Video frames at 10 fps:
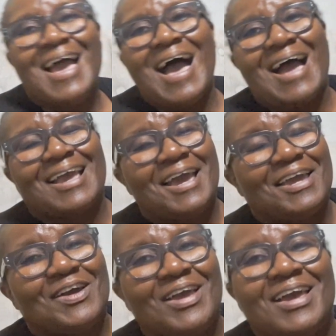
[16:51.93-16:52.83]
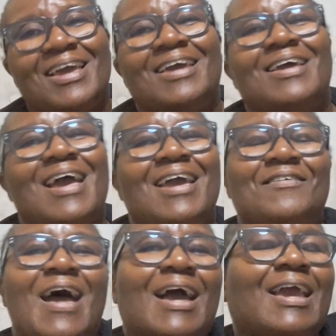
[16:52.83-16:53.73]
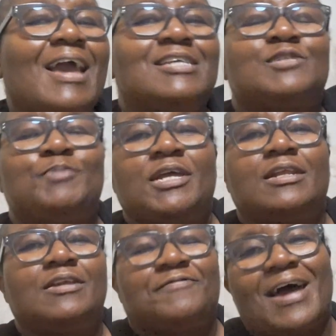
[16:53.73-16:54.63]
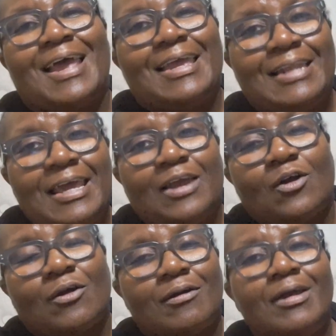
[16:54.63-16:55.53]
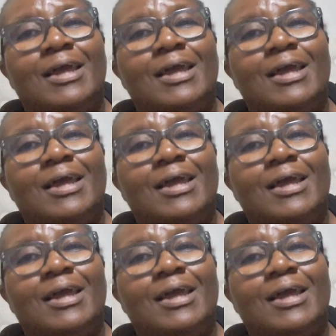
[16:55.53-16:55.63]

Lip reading: I can't spend it if I ain't there.